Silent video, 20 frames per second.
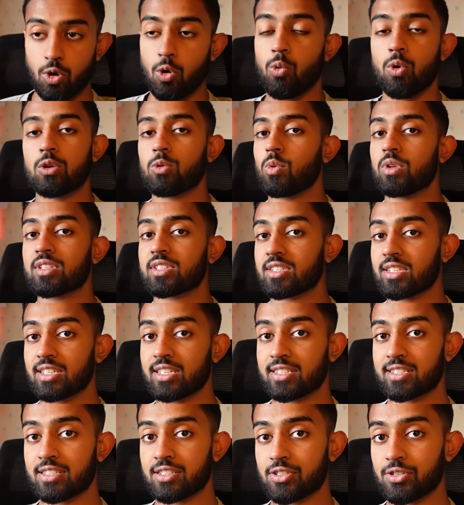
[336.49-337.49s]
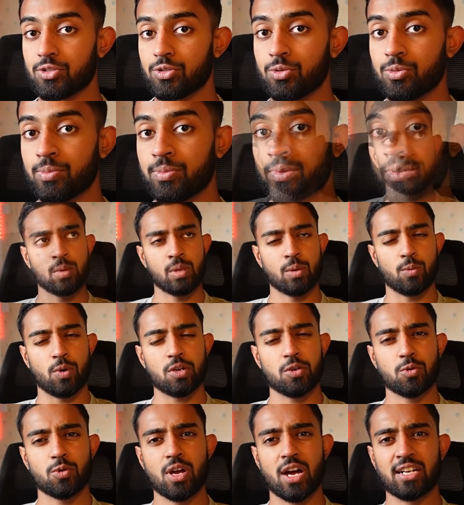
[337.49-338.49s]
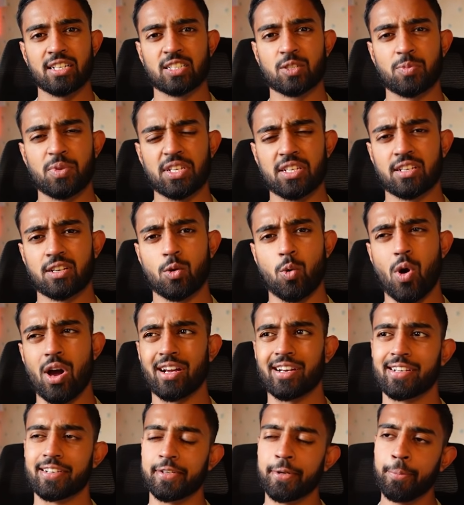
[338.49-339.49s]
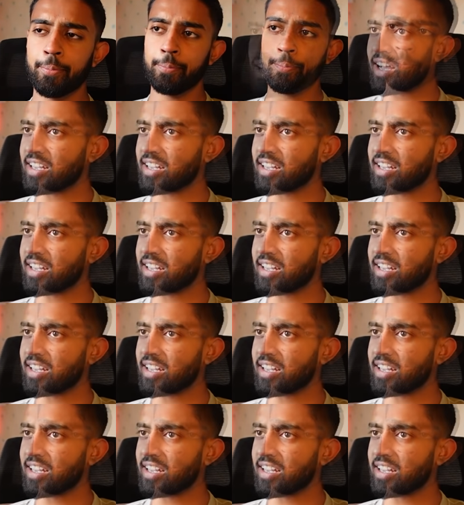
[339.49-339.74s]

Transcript: No one wants to listen to you. Why do guys speak quietly?